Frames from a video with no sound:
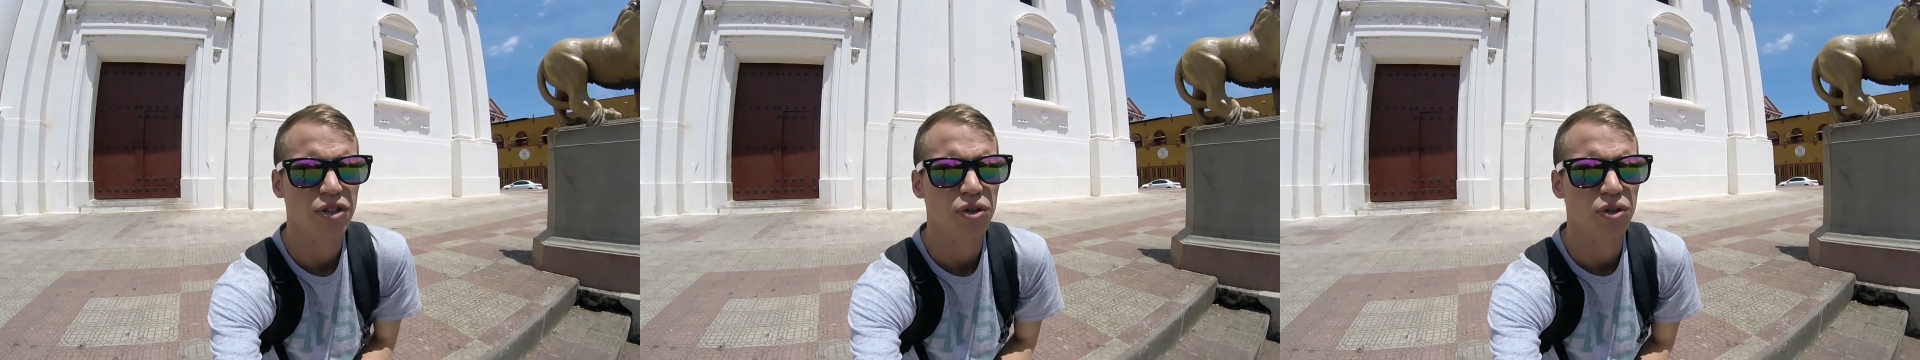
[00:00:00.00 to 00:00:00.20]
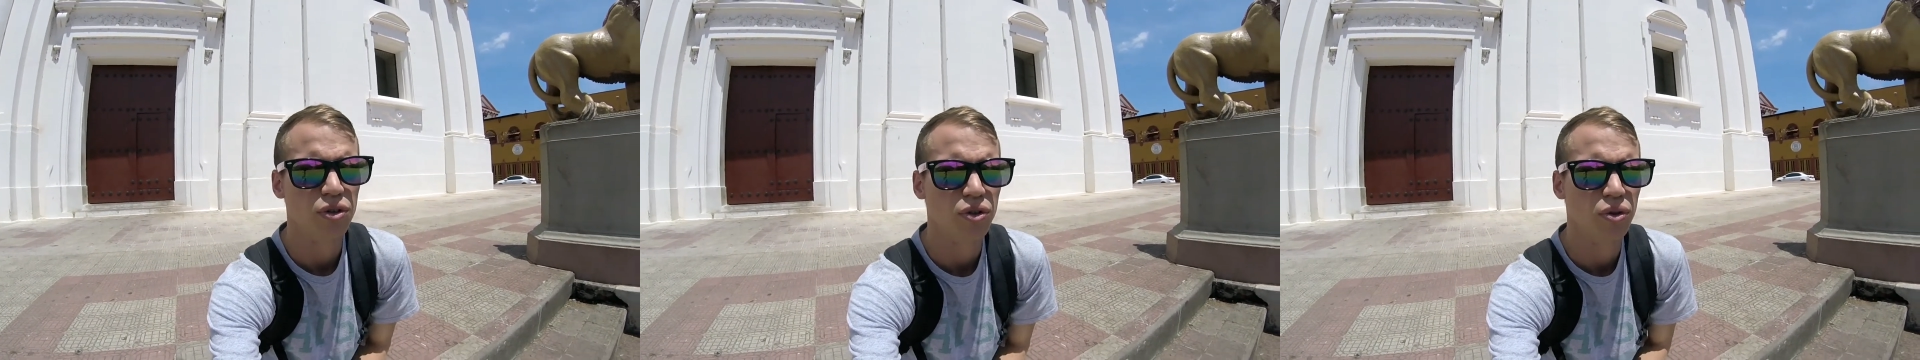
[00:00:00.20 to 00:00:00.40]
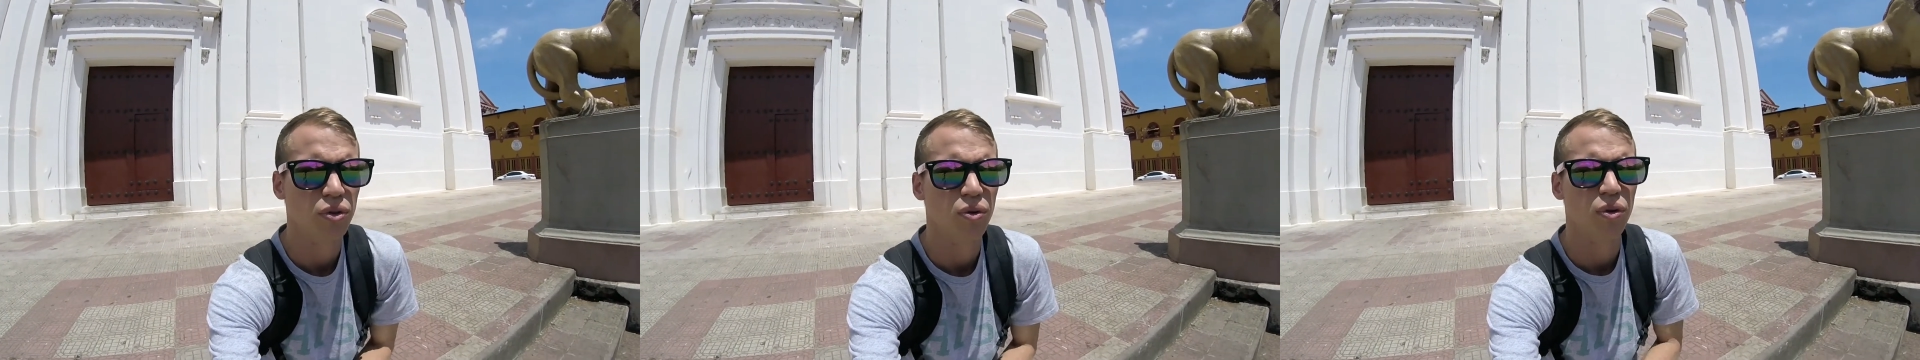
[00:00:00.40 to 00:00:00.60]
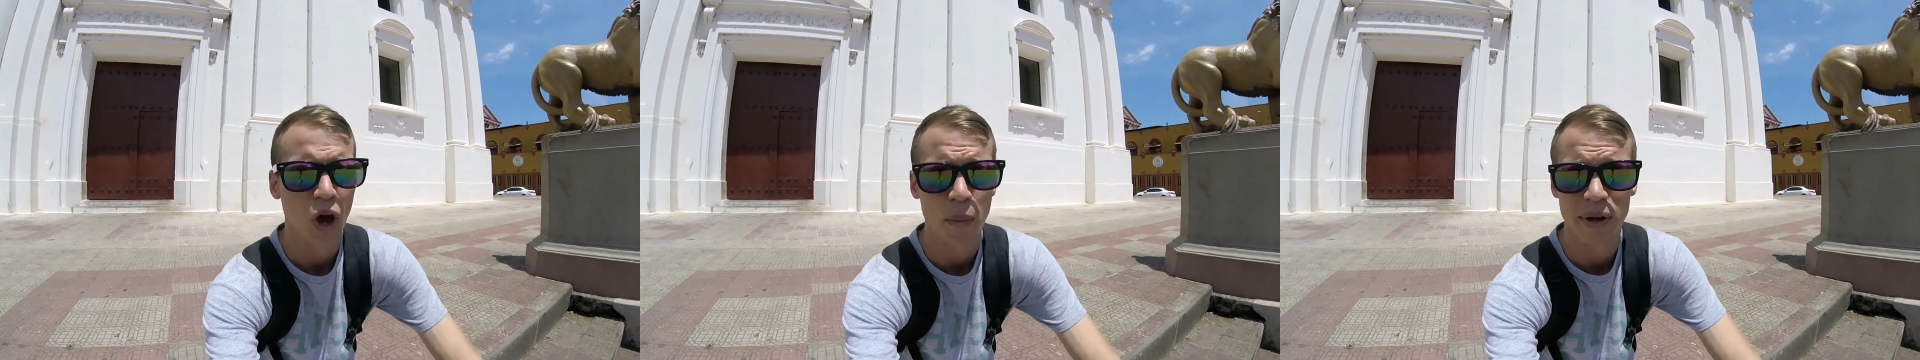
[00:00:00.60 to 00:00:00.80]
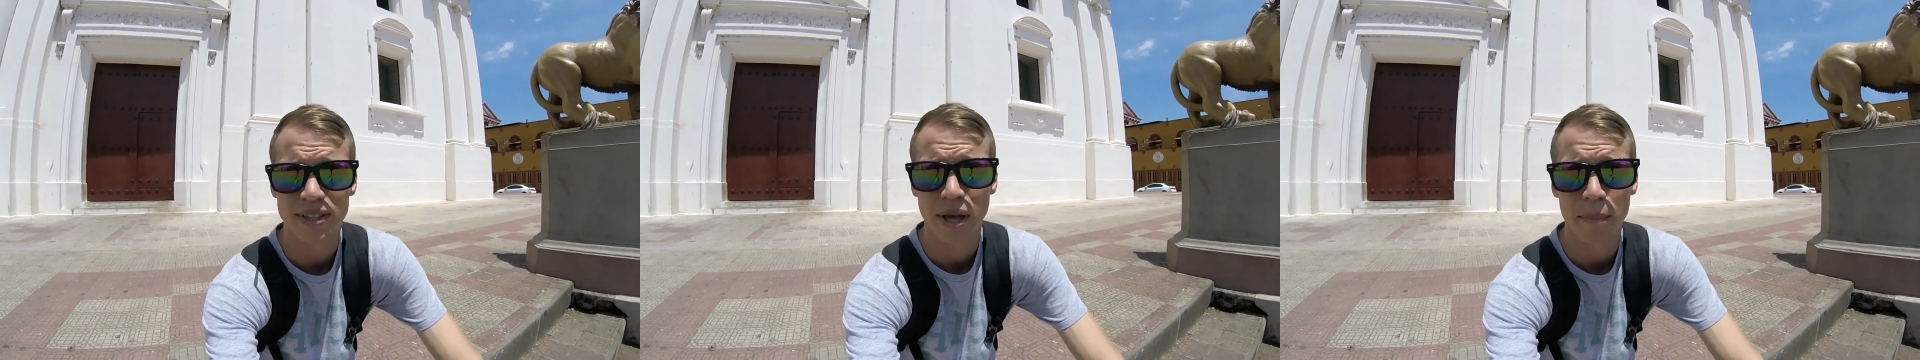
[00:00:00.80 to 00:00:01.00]
to
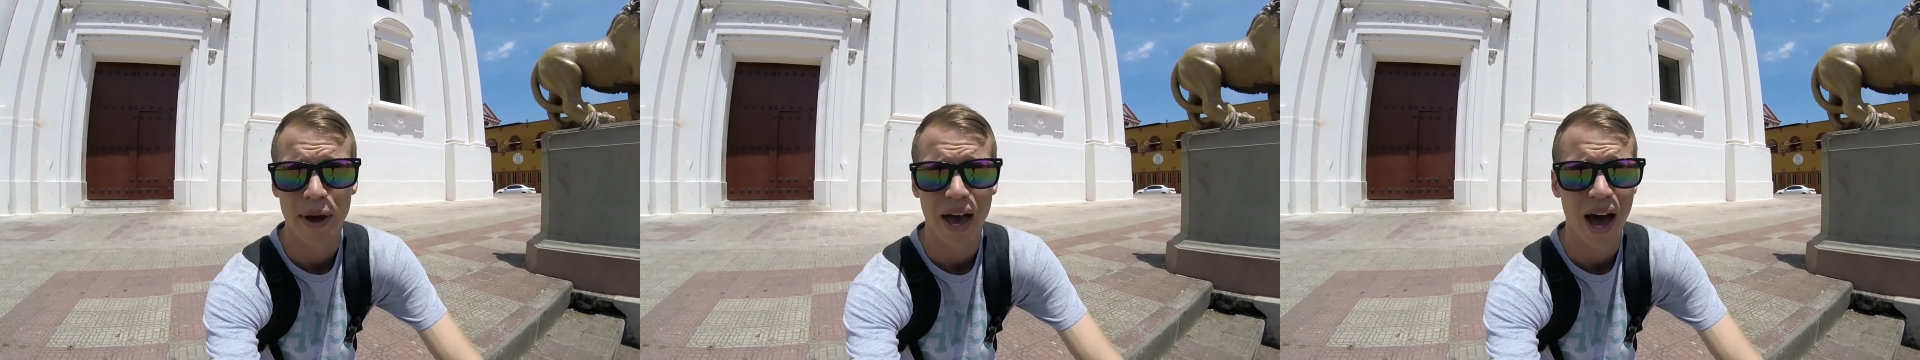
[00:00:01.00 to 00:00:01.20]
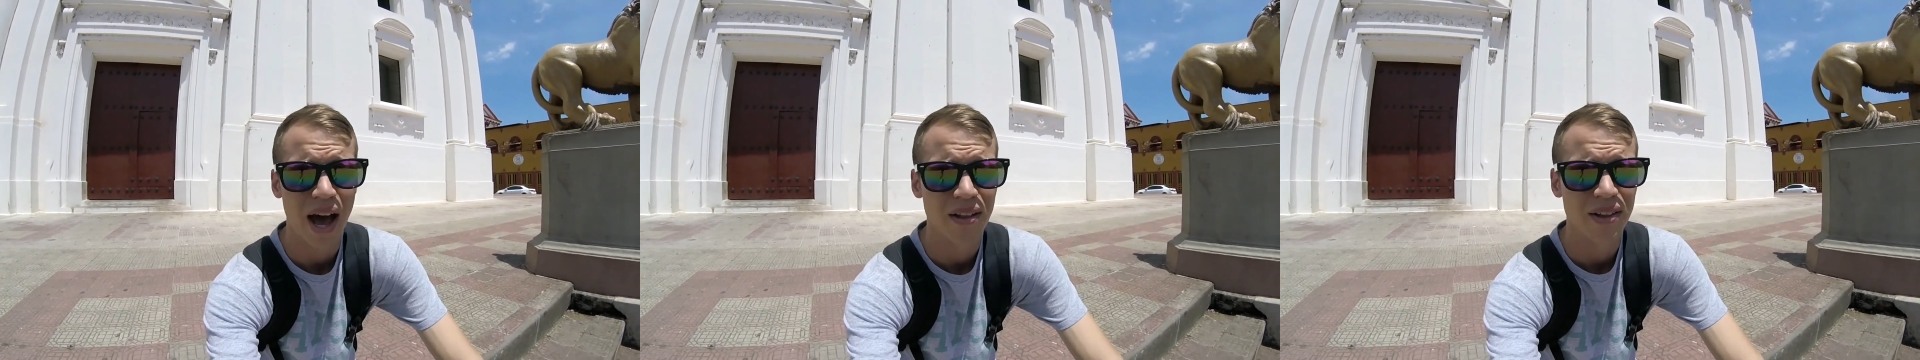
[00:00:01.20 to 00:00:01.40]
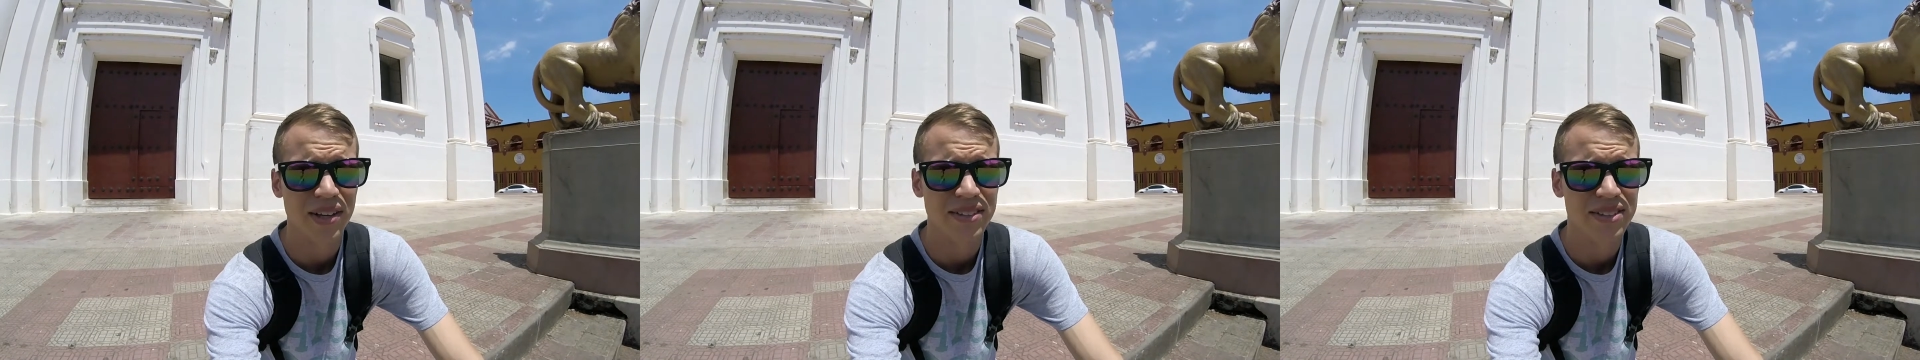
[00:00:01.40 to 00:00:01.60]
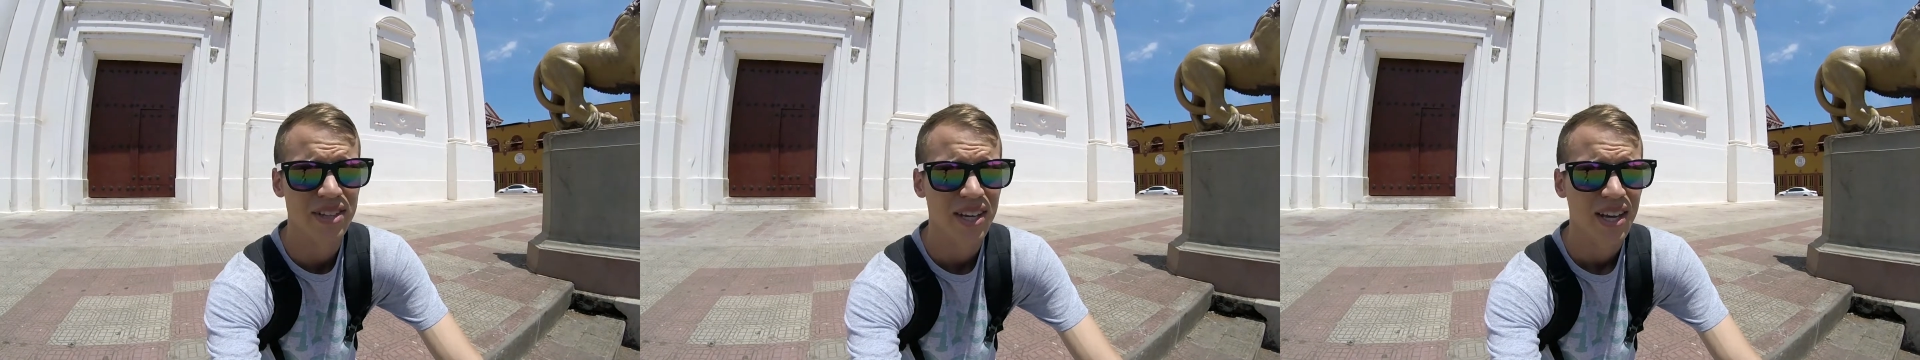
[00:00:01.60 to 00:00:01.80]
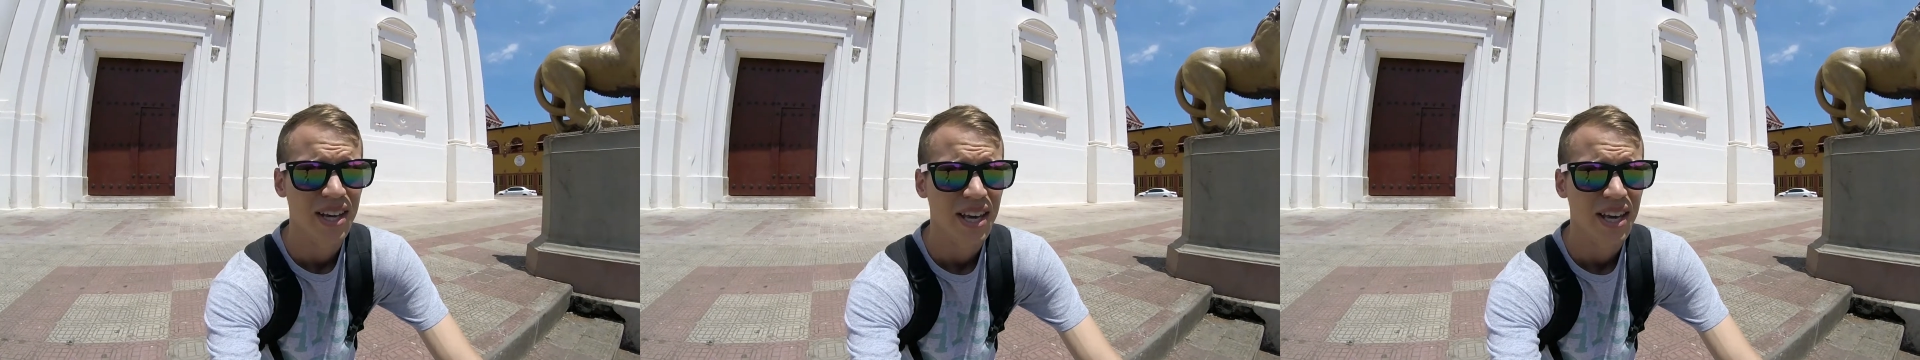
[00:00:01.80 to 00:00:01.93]
Ometepe Island.